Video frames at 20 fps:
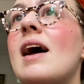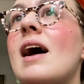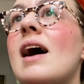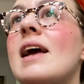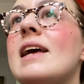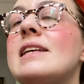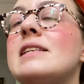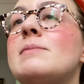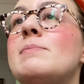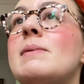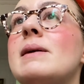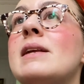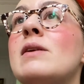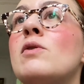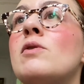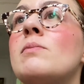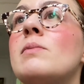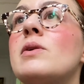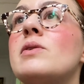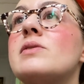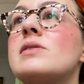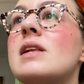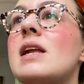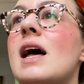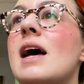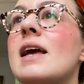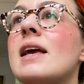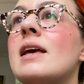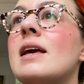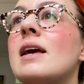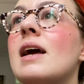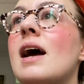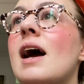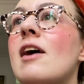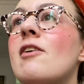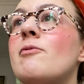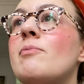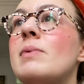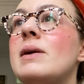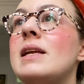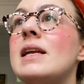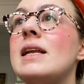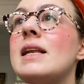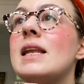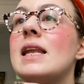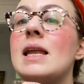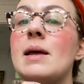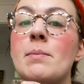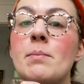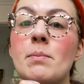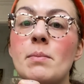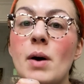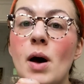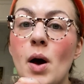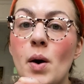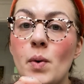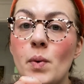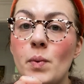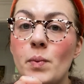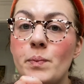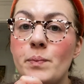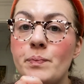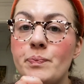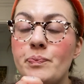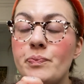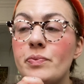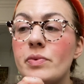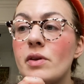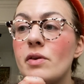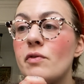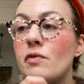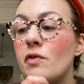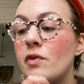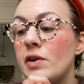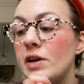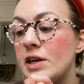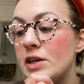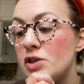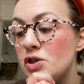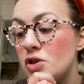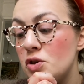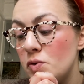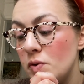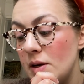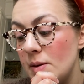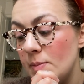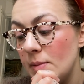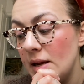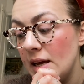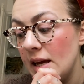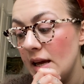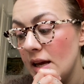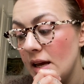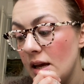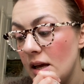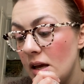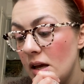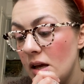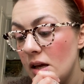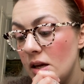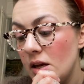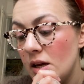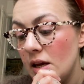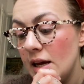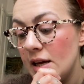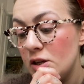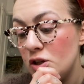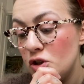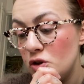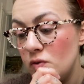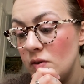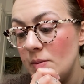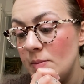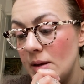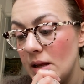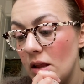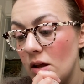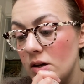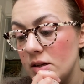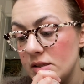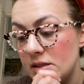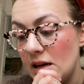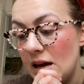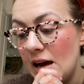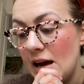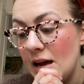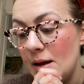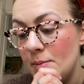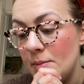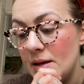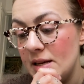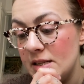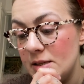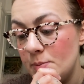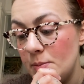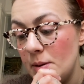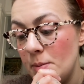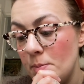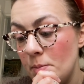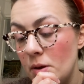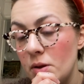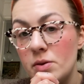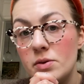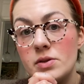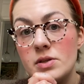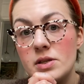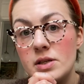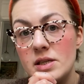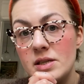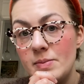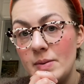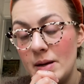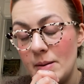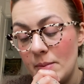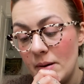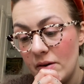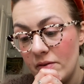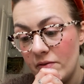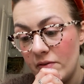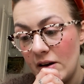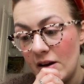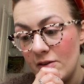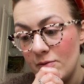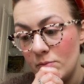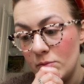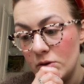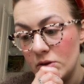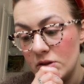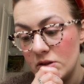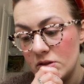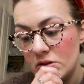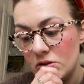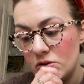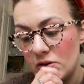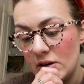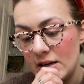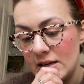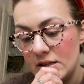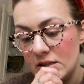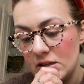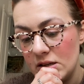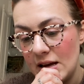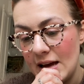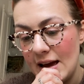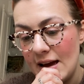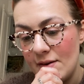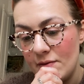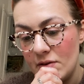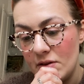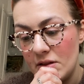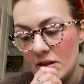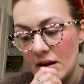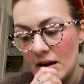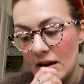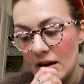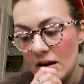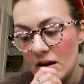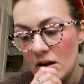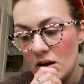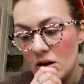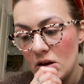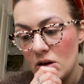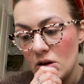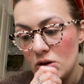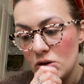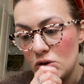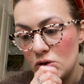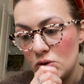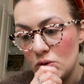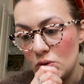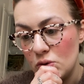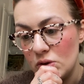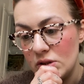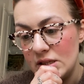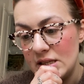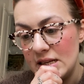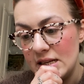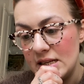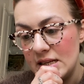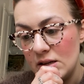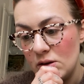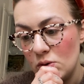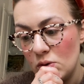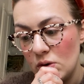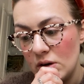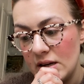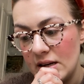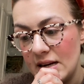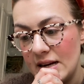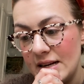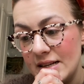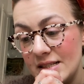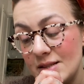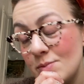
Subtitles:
It's been almost like I've been in limbo for an extremely, extremely long time. It's been months. It's been about 5 months trying to get everything sorted and organized.